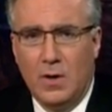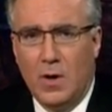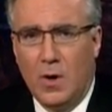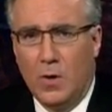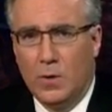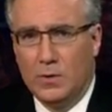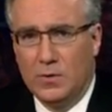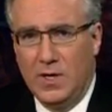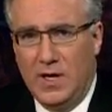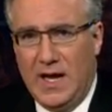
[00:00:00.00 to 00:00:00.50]

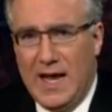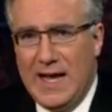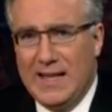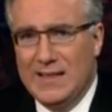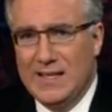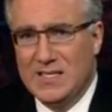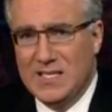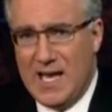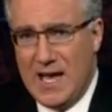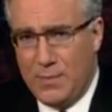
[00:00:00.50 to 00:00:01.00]
only at
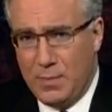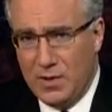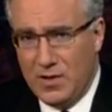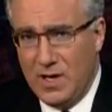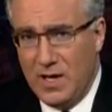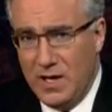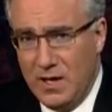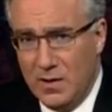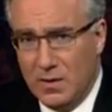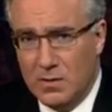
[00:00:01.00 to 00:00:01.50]
the top of the
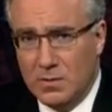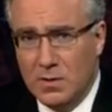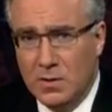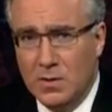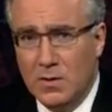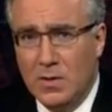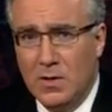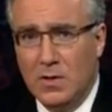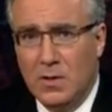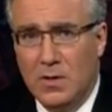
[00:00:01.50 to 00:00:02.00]
hill,
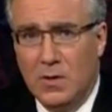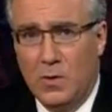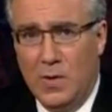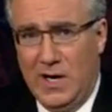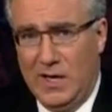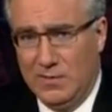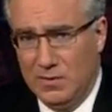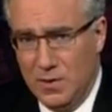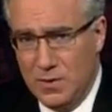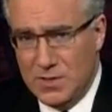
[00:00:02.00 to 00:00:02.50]
when
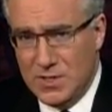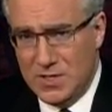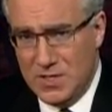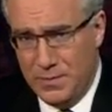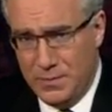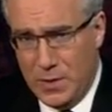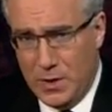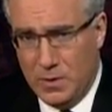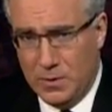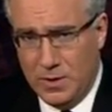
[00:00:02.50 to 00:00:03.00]
he loses the
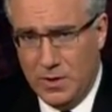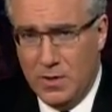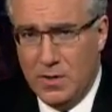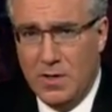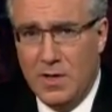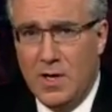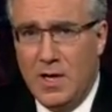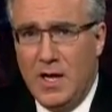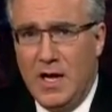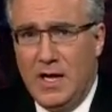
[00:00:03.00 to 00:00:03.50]
boulder,
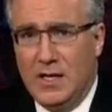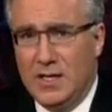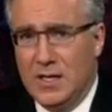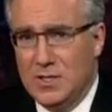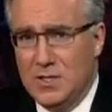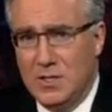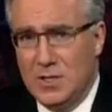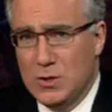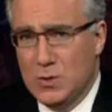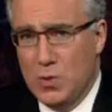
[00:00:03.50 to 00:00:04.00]
it
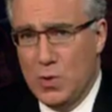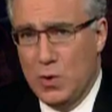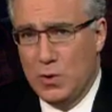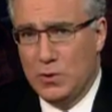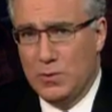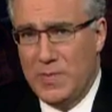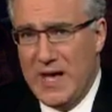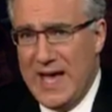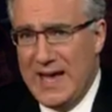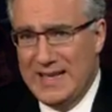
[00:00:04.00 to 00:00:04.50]
doesn't just
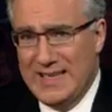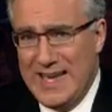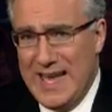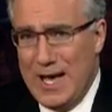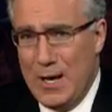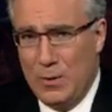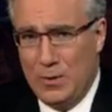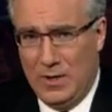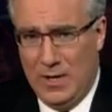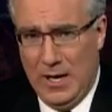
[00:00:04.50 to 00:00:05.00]
roll back
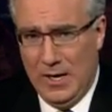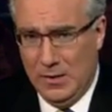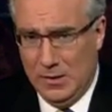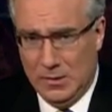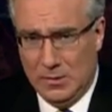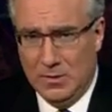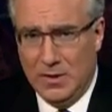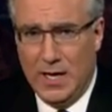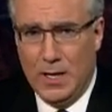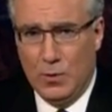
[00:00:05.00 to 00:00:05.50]

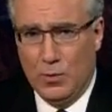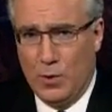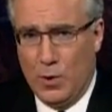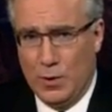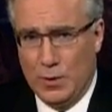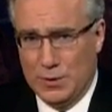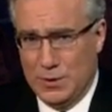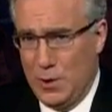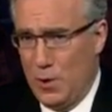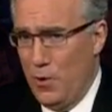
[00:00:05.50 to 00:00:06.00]
downhill, it
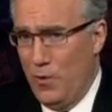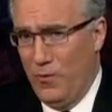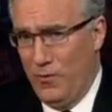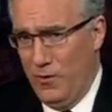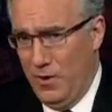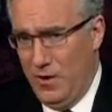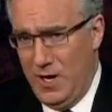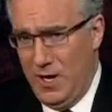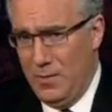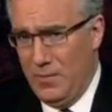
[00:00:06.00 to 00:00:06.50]
rolls
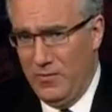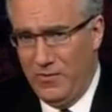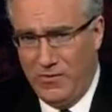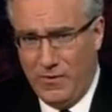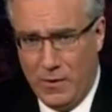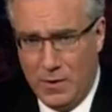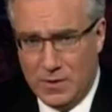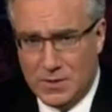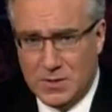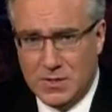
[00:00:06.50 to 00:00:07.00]
over him
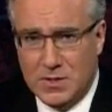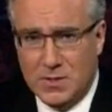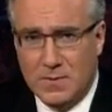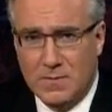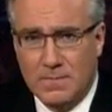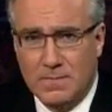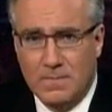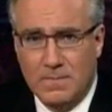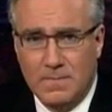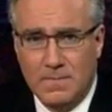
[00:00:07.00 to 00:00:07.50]
first.
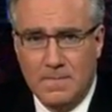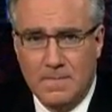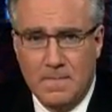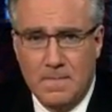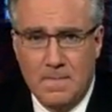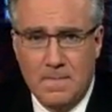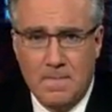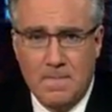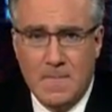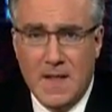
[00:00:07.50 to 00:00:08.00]

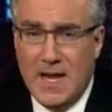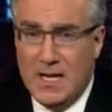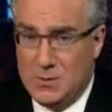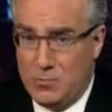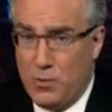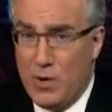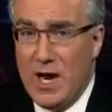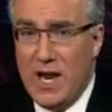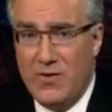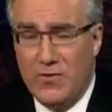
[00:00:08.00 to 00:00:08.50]
He's
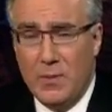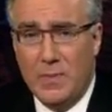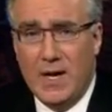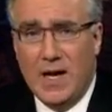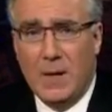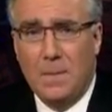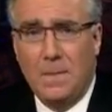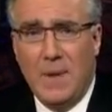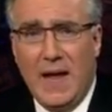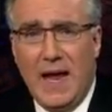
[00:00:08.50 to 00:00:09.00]
brave
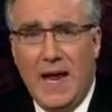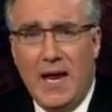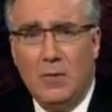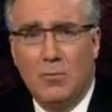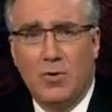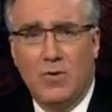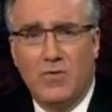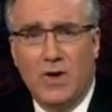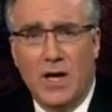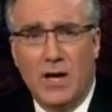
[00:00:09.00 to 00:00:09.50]
about pain,
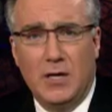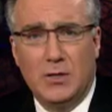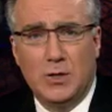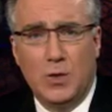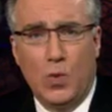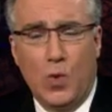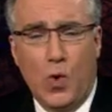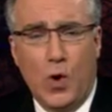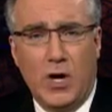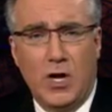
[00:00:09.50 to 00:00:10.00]
provided you
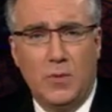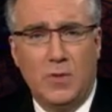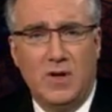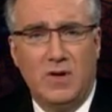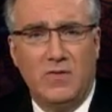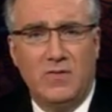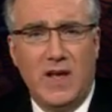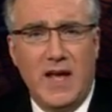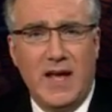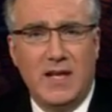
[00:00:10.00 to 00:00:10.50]
warn him in
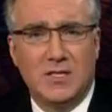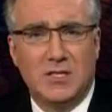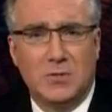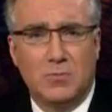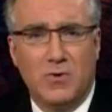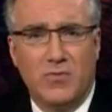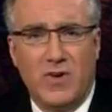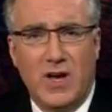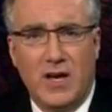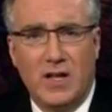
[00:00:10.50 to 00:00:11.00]
advance, and
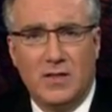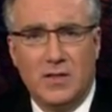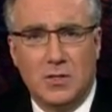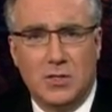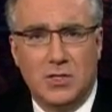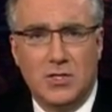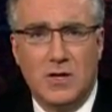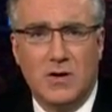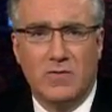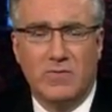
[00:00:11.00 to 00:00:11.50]
provided the
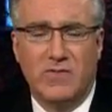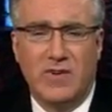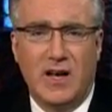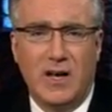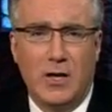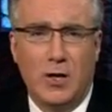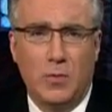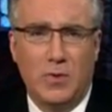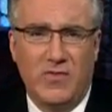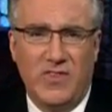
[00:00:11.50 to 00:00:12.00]
sheer
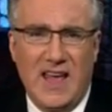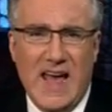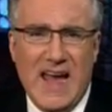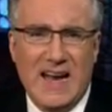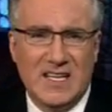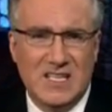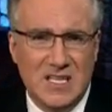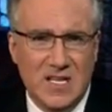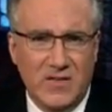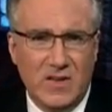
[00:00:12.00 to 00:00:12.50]
volume of the
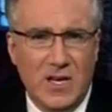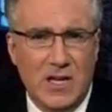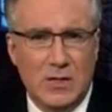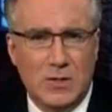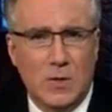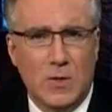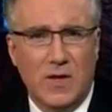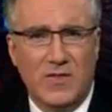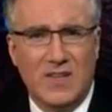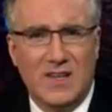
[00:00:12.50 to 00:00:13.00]
activity
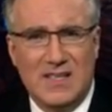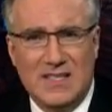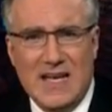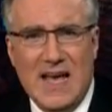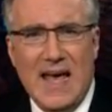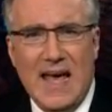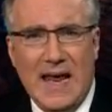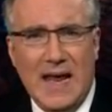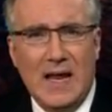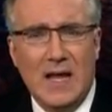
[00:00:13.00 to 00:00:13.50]
during the
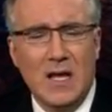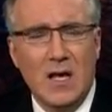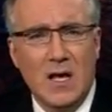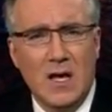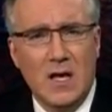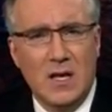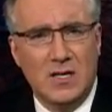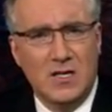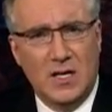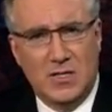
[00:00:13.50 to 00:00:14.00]
day
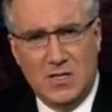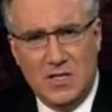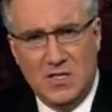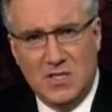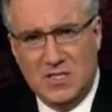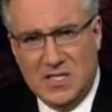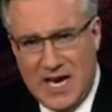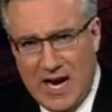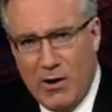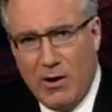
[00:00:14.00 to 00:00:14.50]

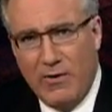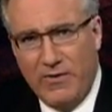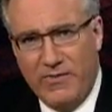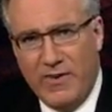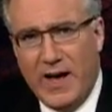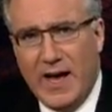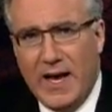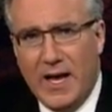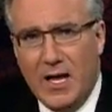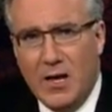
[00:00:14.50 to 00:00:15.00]
doesn't
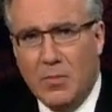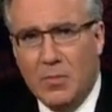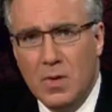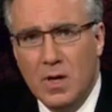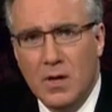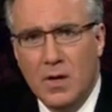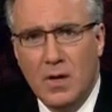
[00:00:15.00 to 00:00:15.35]
terrify him.